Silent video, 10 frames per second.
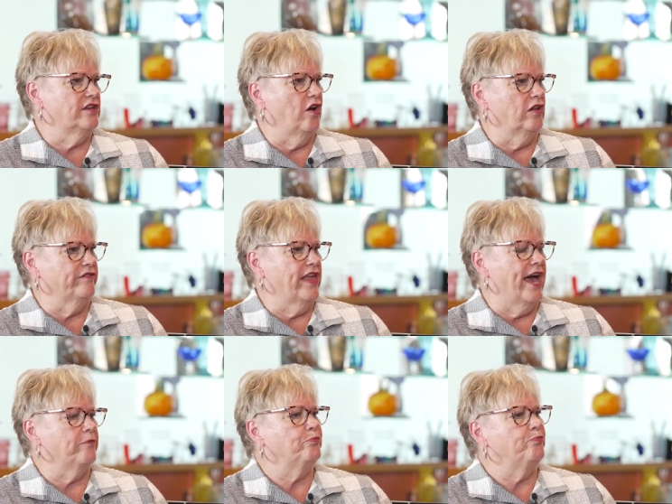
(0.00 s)
and all of
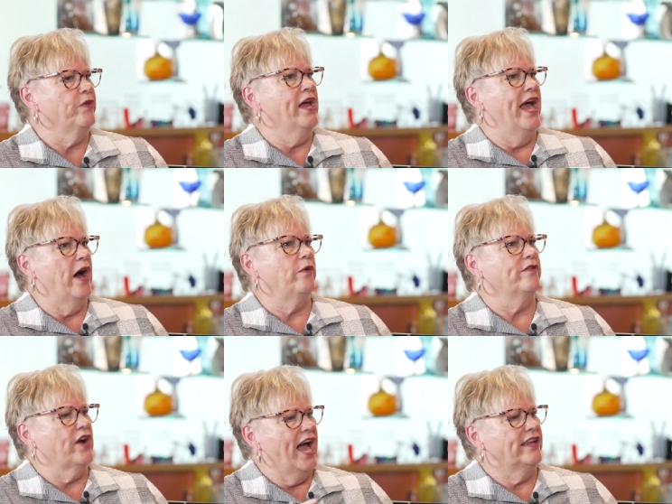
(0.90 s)
that.
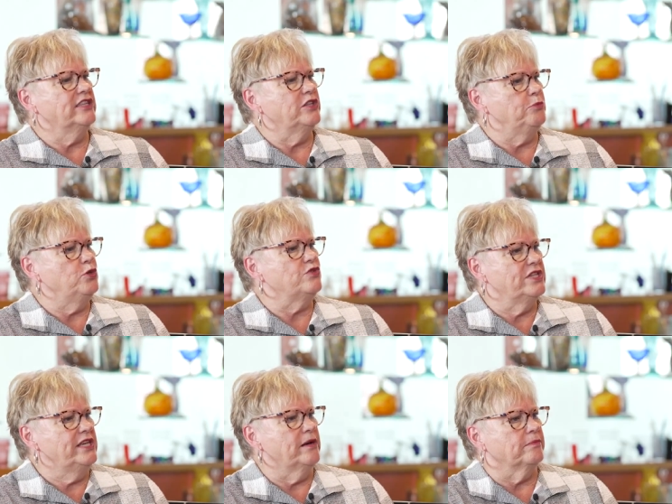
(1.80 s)
However, how did the
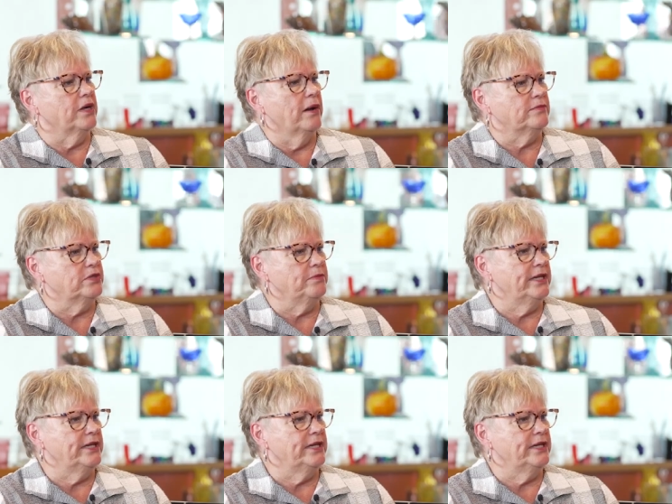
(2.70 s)
museum come to